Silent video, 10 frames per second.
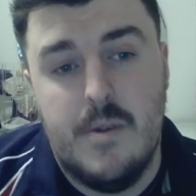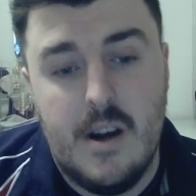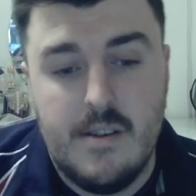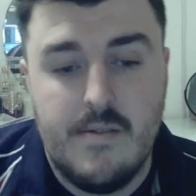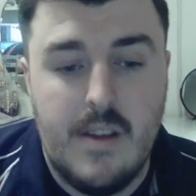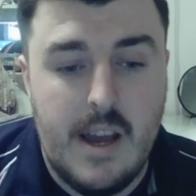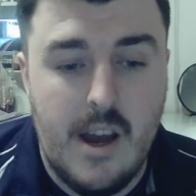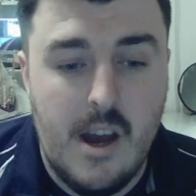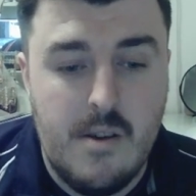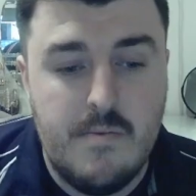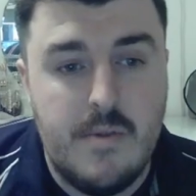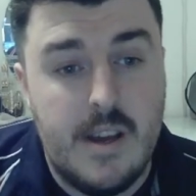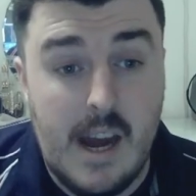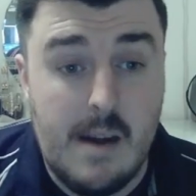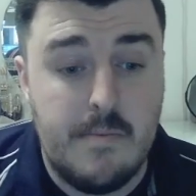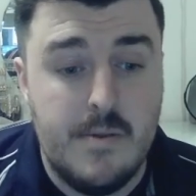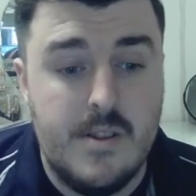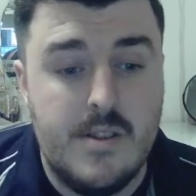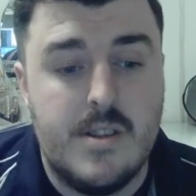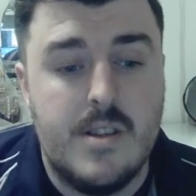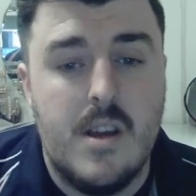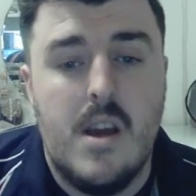But hey-oh, it happens.